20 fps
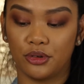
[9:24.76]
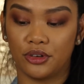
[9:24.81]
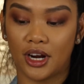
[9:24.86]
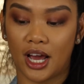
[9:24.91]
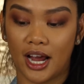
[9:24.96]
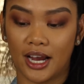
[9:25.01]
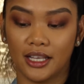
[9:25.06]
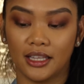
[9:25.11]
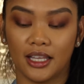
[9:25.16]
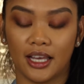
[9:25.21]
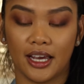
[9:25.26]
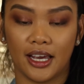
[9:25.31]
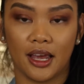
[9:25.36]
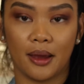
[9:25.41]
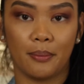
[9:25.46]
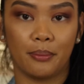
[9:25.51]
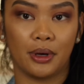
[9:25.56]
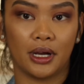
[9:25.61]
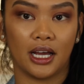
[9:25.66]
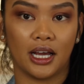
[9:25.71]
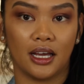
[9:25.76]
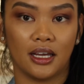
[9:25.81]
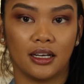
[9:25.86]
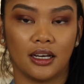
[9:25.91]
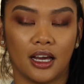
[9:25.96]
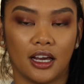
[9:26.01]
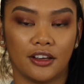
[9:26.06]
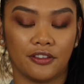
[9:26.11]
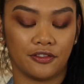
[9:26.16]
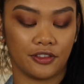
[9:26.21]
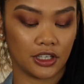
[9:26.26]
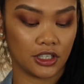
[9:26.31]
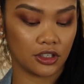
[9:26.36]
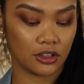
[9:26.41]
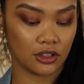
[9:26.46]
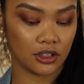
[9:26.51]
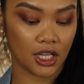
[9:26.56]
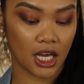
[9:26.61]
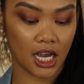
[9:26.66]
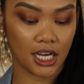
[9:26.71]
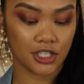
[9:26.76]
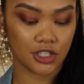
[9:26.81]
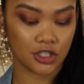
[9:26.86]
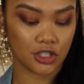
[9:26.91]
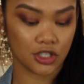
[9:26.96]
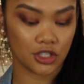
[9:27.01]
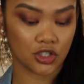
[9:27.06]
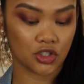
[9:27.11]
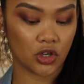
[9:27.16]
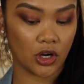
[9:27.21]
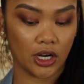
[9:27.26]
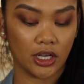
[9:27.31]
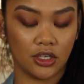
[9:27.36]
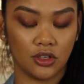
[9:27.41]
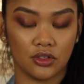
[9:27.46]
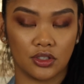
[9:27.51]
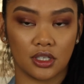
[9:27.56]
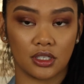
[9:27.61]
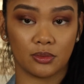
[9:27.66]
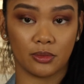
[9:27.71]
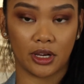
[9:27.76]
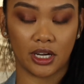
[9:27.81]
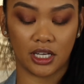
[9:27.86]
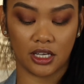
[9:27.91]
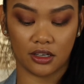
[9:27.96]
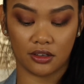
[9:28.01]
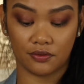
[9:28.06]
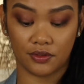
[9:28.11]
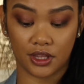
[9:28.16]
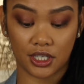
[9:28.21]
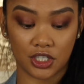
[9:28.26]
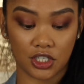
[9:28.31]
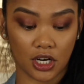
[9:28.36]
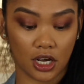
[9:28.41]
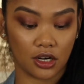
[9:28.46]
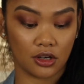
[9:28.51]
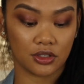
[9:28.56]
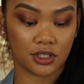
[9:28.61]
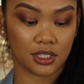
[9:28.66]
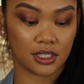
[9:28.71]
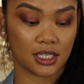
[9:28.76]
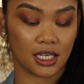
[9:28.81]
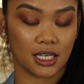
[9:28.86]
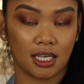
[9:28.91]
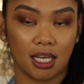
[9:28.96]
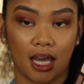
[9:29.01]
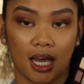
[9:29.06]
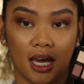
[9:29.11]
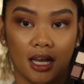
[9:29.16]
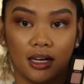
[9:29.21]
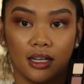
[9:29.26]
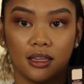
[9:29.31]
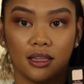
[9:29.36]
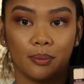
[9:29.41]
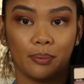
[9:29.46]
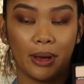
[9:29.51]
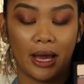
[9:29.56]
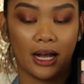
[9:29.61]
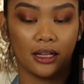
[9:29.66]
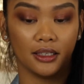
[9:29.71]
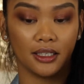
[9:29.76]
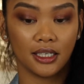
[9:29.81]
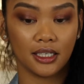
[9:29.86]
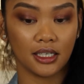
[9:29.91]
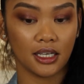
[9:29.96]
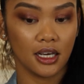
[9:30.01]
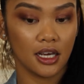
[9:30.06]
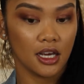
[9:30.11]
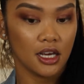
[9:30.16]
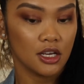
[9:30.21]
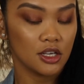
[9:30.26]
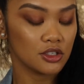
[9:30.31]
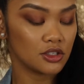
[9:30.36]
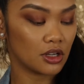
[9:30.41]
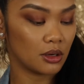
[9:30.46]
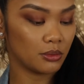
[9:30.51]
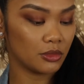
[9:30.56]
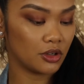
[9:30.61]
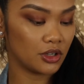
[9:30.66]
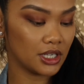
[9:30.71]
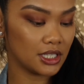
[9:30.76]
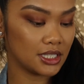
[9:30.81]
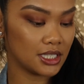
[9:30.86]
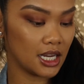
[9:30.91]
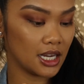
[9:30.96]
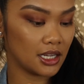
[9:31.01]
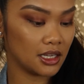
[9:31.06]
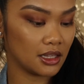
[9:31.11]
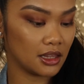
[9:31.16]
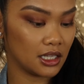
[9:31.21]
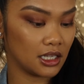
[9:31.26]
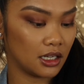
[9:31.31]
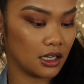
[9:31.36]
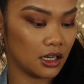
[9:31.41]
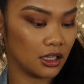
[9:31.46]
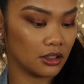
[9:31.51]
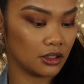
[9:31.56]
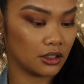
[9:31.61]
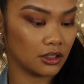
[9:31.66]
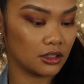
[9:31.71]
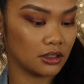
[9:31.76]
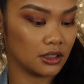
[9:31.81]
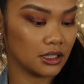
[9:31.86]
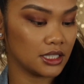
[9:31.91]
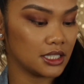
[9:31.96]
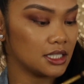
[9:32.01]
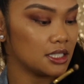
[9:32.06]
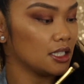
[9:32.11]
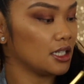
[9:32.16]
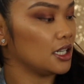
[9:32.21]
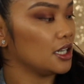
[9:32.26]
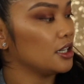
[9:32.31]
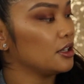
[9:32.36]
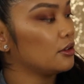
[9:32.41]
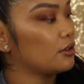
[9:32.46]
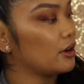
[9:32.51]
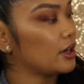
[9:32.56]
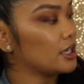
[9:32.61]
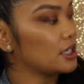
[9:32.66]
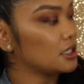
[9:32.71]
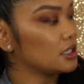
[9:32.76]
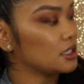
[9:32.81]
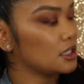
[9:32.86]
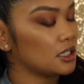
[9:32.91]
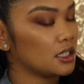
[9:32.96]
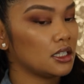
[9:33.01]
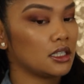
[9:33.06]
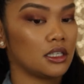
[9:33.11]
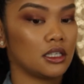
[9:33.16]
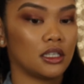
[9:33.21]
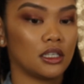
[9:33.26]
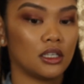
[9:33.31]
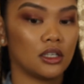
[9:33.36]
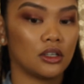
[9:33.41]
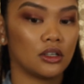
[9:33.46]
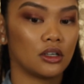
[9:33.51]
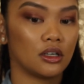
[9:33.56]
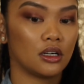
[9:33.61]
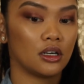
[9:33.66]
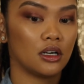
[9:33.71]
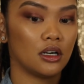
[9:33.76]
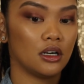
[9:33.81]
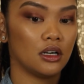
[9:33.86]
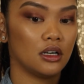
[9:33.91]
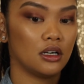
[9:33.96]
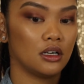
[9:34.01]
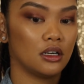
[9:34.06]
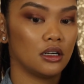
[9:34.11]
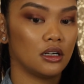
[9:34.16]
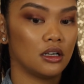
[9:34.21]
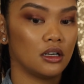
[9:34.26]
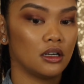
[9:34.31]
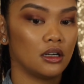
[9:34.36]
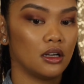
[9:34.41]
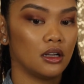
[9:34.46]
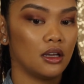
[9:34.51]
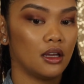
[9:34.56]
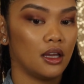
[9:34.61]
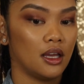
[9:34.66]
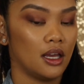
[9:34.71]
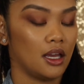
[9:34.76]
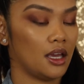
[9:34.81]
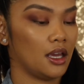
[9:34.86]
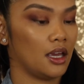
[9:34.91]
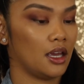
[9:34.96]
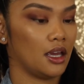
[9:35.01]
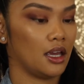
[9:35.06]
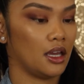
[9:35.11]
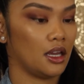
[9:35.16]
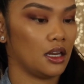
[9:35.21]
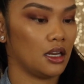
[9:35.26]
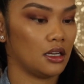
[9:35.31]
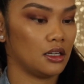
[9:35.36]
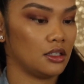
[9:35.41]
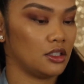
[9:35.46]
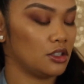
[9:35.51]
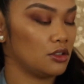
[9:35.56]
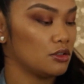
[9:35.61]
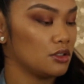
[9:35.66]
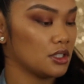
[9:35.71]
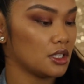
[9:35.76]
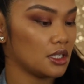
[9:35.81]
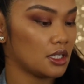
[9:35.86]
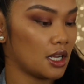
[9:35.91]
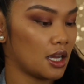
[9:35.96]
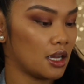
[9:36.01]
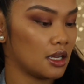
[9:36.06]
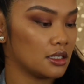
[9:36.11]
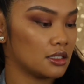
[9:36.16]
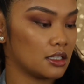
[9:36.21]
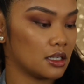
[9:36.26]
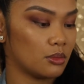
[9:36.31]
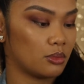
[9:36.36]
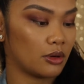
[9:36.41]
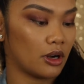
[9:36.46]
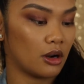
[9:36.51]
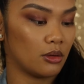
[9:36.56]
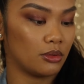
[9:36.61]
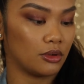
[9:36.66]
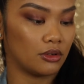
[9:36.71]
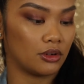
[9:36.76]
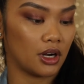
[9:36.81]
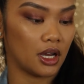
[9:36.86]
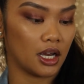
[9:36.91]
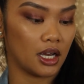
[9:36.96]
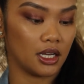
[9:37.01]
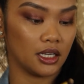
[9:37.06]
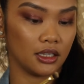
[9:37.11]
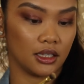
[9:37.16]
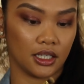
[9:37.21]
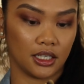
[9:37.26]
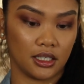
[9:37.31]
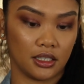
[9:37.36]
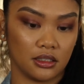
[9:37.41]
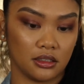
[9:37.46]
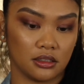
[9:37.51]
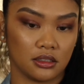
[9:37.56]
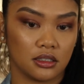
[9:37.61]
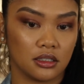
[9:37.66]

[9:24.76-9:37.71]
bone highlight, but I figured that I should just try and use as many of the shadows as I can in the palette. So I'm going to take the color Glistening right here and use it as a brow bone highlight.